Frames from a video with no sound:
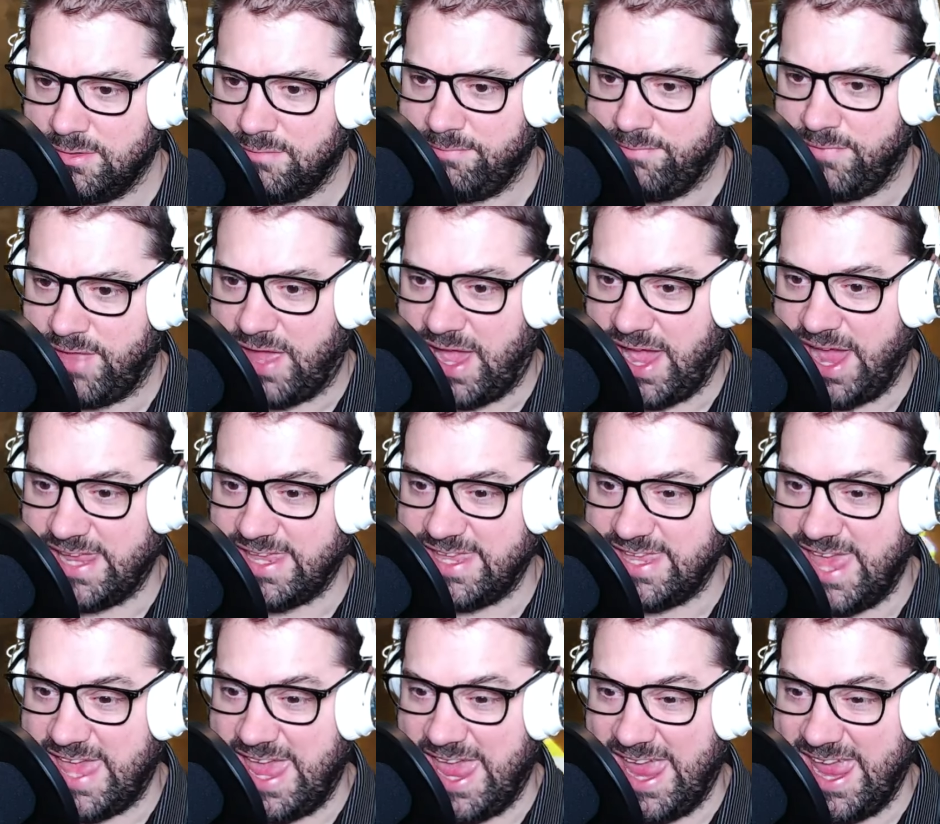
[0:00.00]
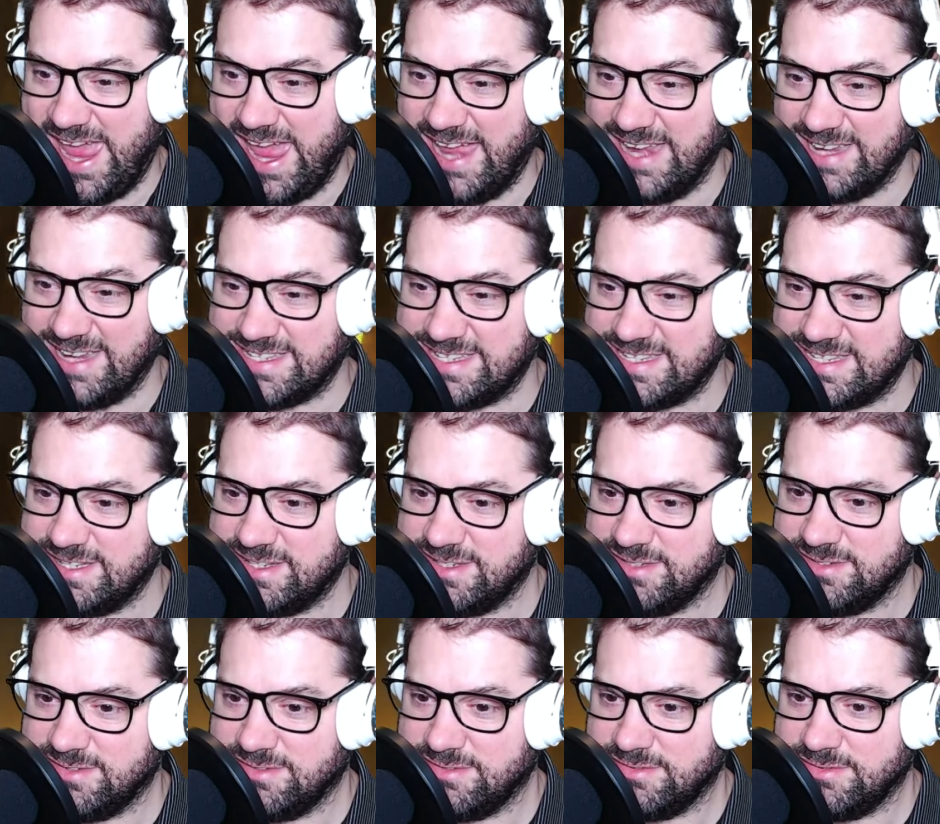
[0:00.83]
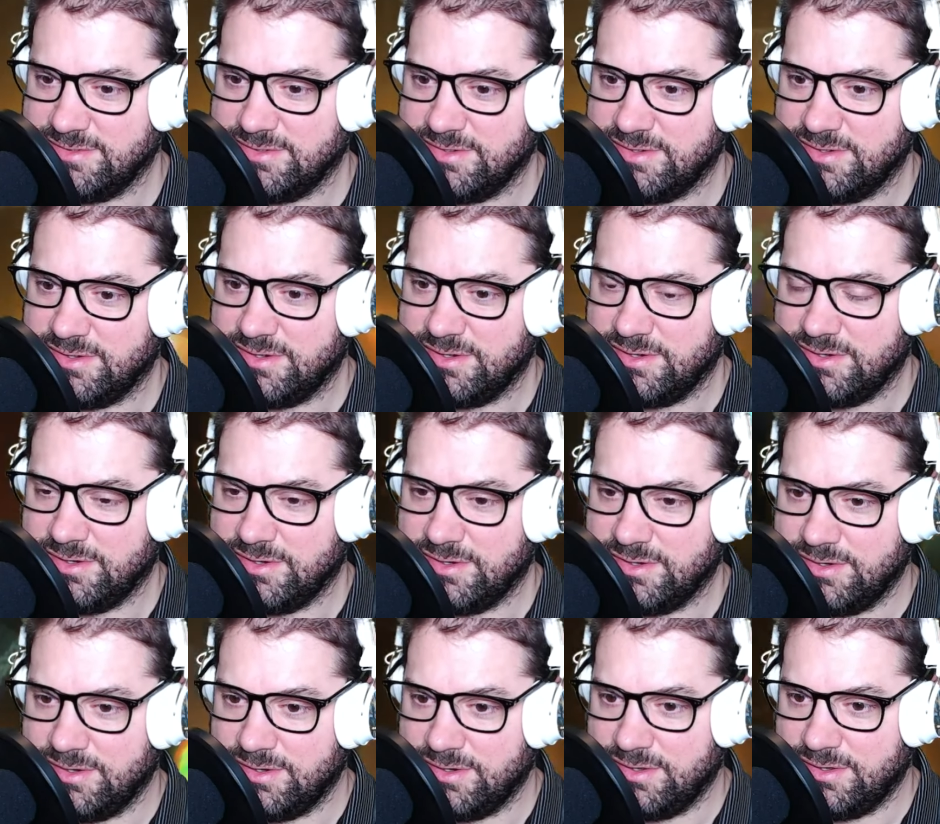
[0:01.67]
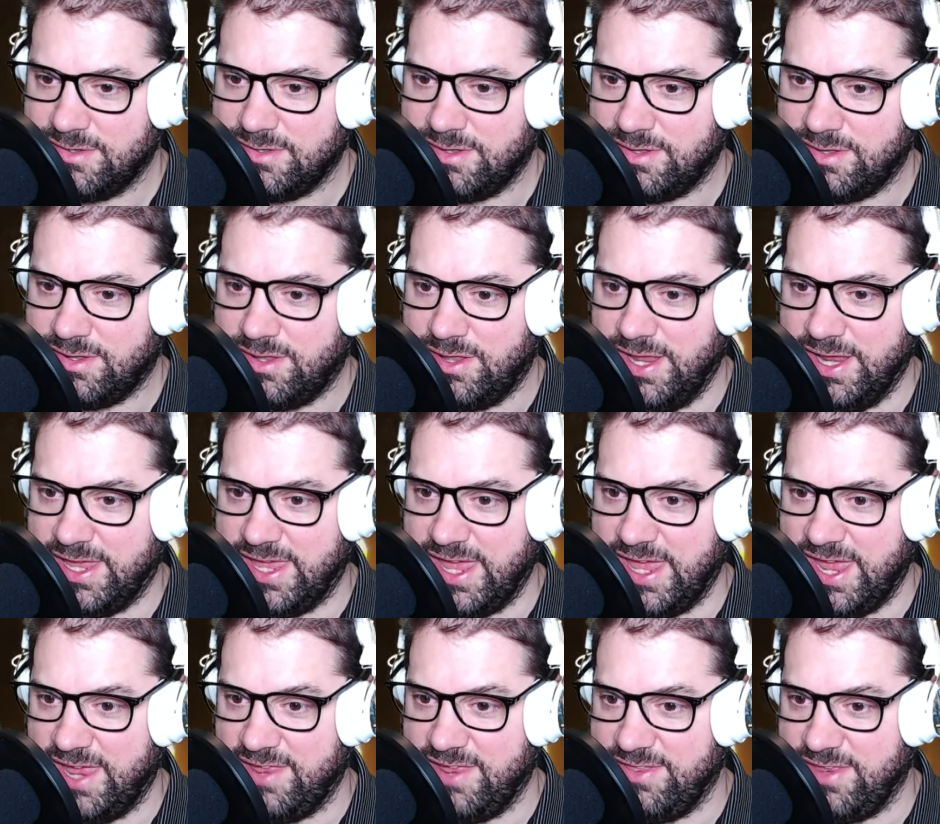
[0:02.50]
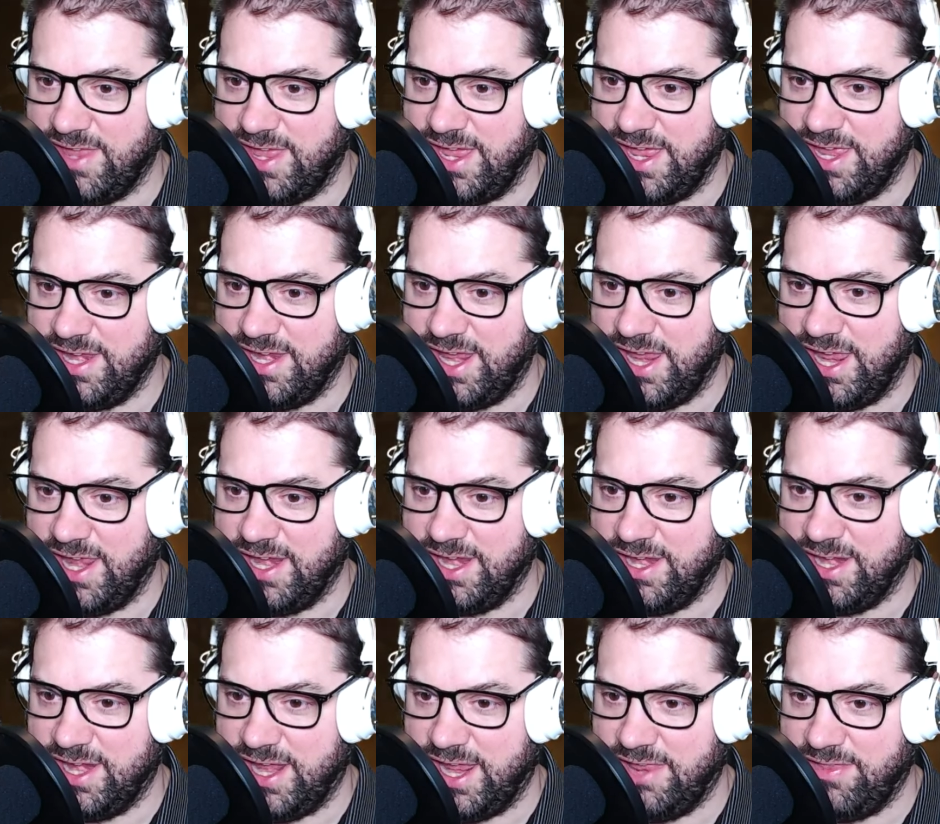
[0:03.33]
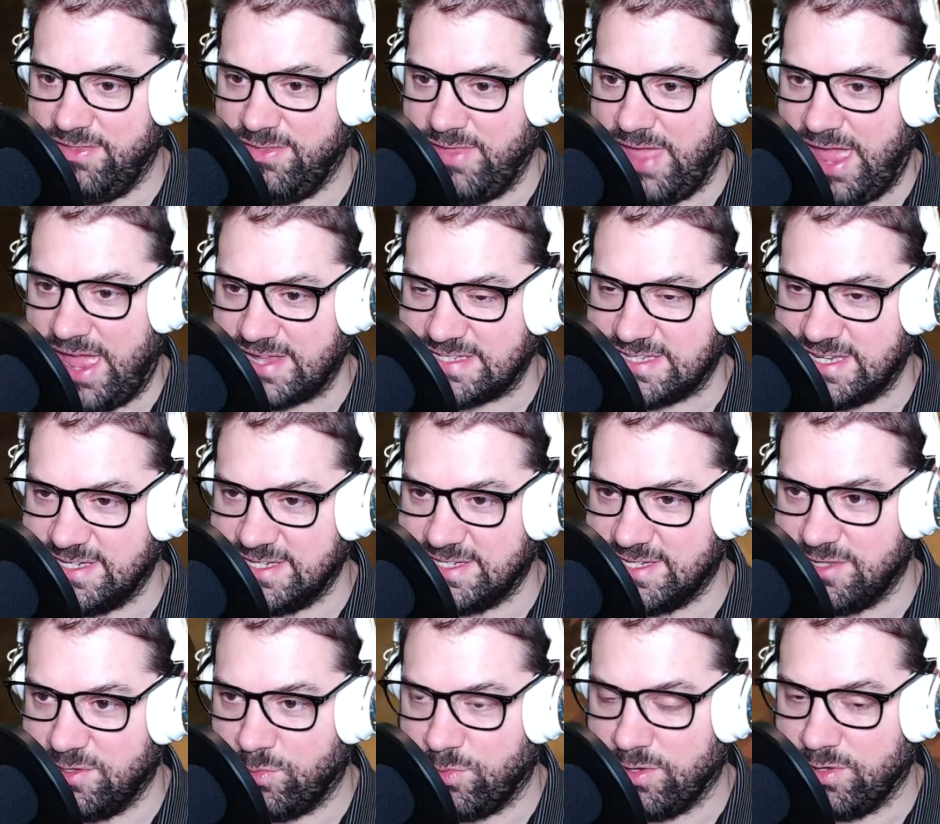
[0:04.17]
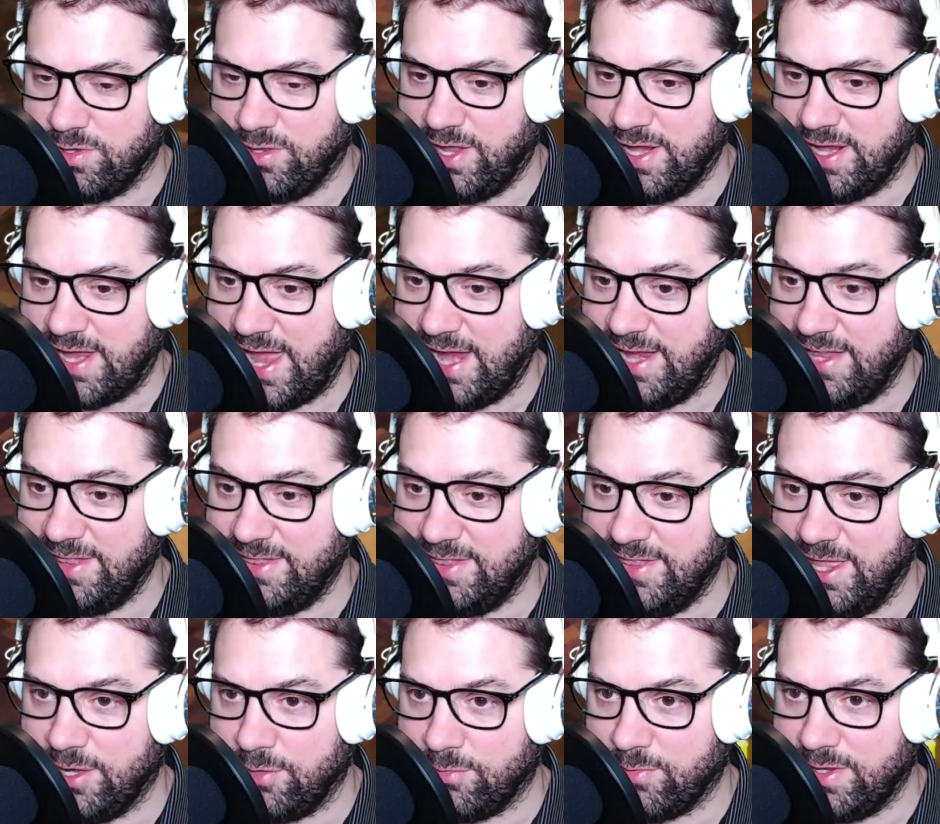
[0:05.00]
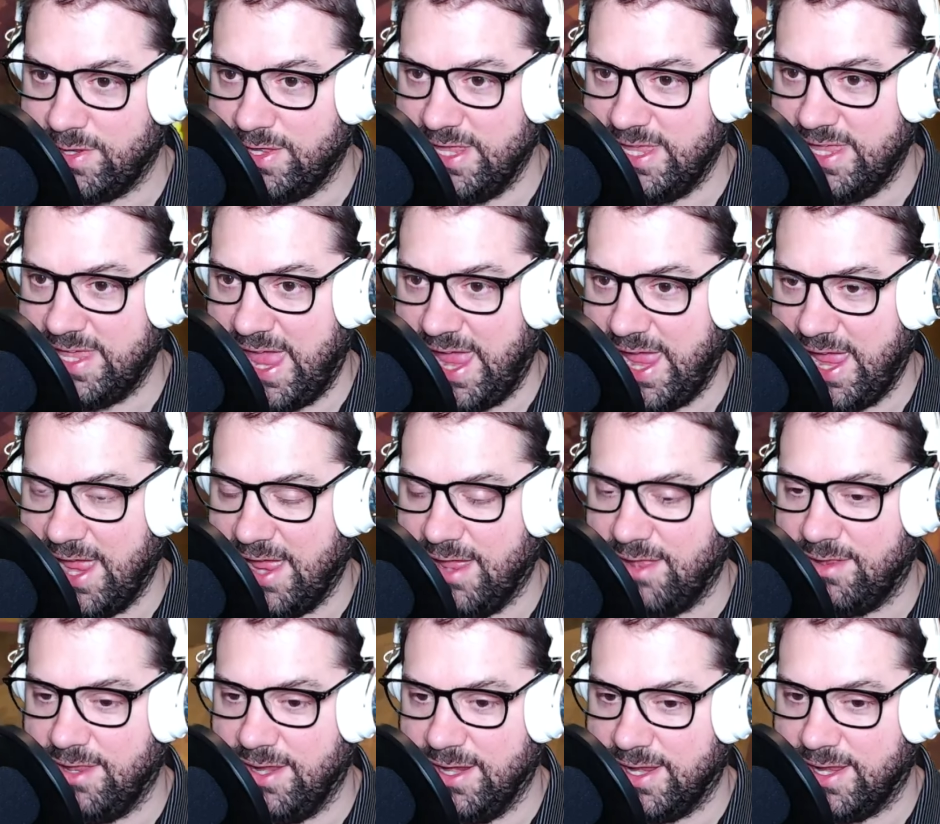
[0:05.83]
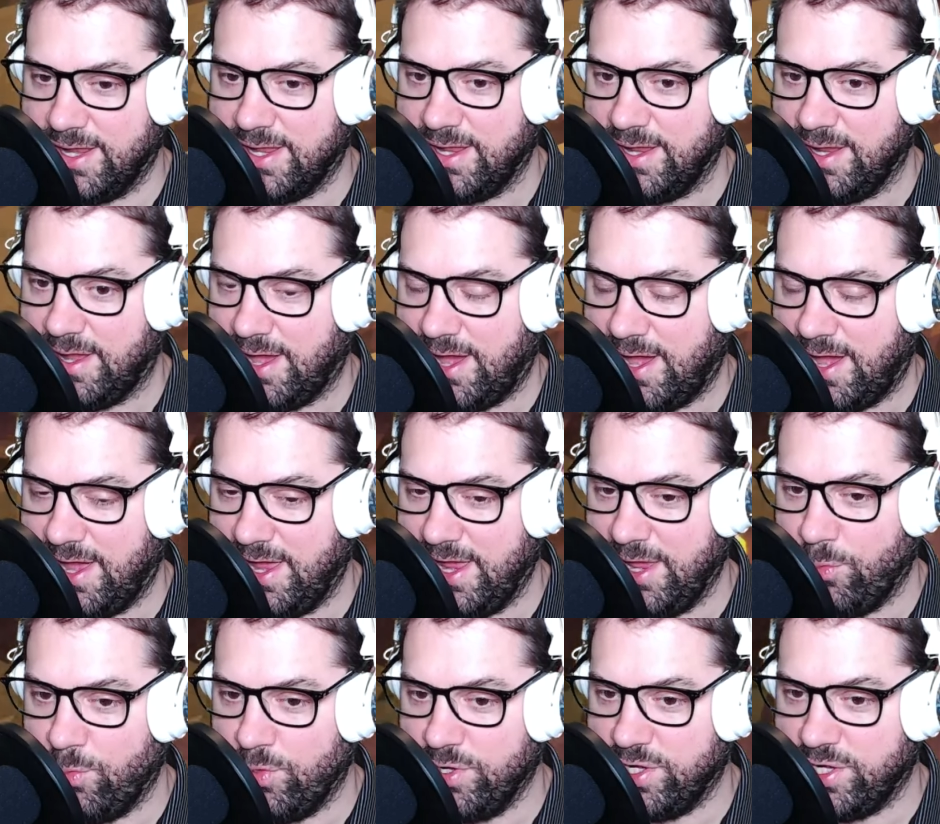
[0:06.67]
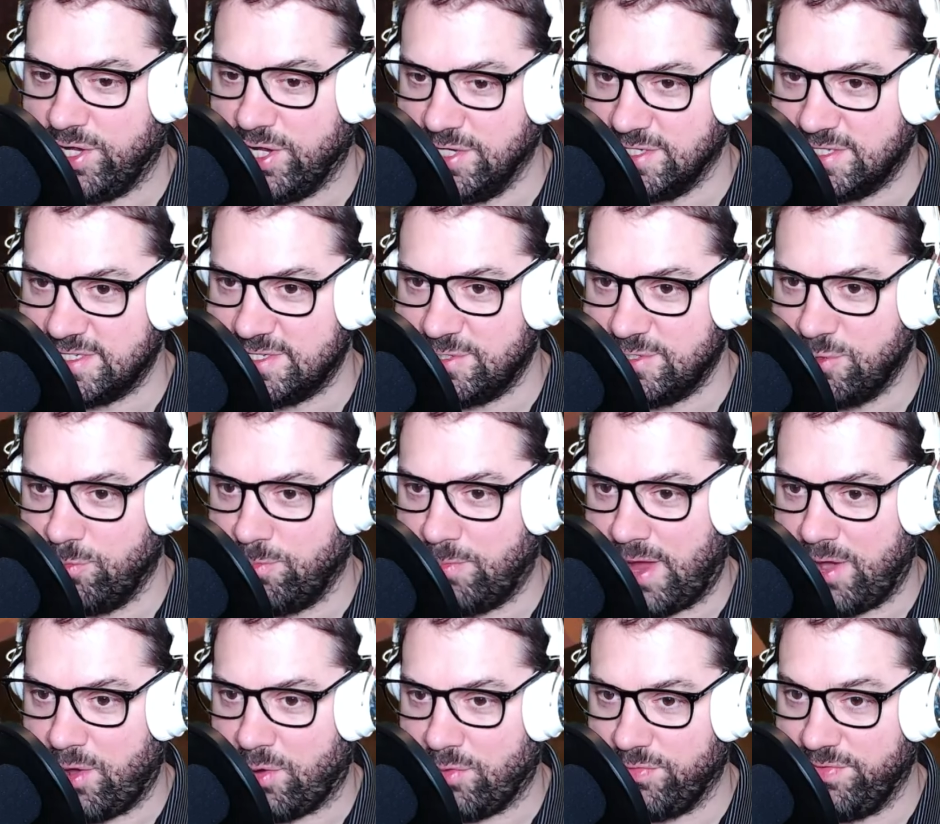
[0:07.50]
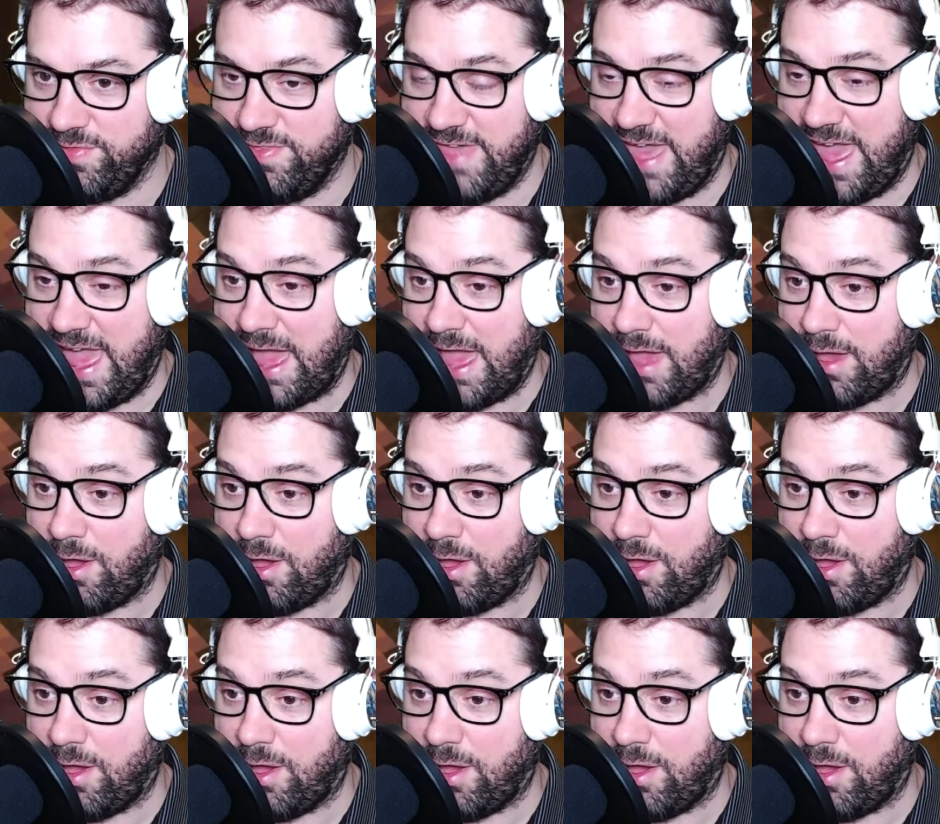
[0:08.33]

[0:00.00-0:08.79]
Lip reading: I can't. Like, in that sense of the word, like, I literally can't. Like, it would consume that